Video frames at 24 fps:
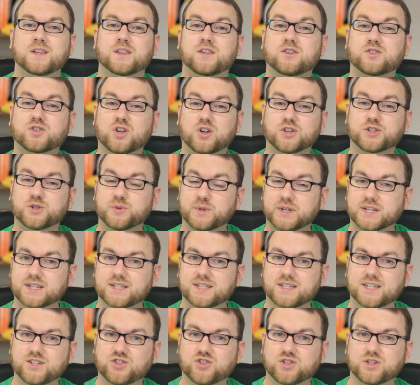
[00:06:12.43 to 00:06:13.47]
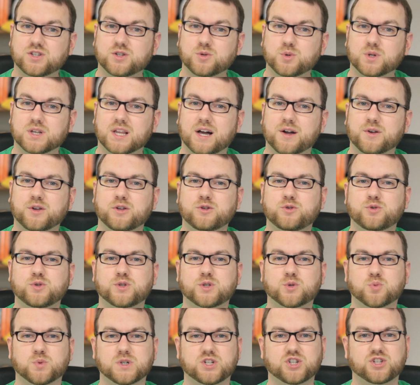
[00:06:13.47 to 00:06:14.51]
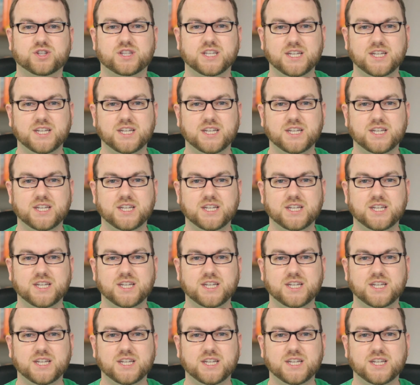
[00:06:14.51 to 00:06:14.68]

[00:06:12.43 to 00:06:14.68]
There's also an extension to allow you to switch